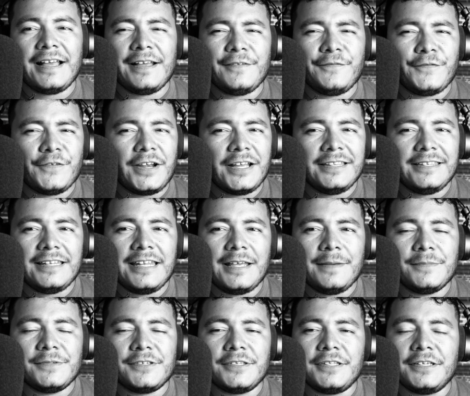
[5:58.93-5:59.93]
forget the
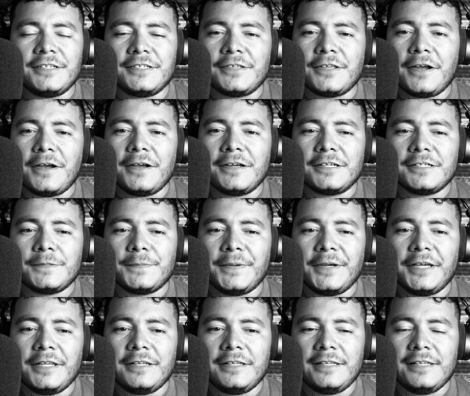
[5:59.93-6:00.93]
names of these dogs,
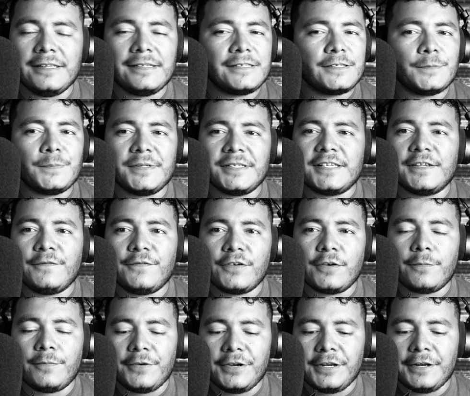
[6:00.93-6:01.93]
but this
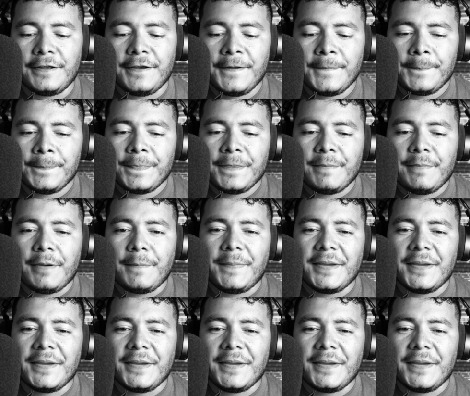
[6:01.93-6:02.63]
specific breed. But